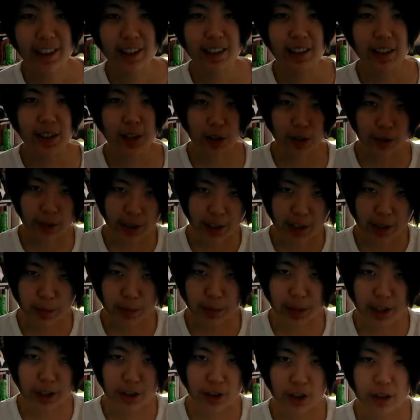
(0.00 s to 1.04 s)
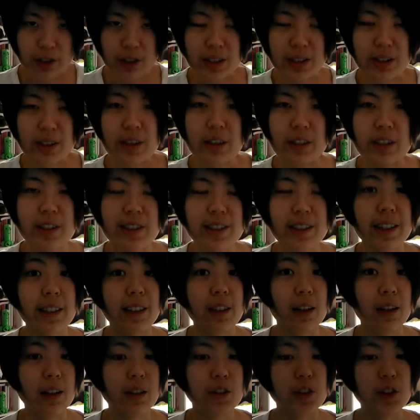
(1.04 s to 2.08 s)
this creates pressure in our
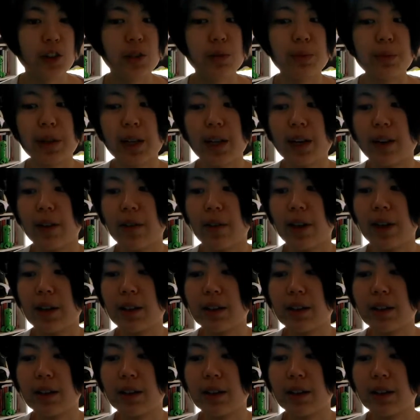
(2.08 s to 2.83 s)
psychological being, right?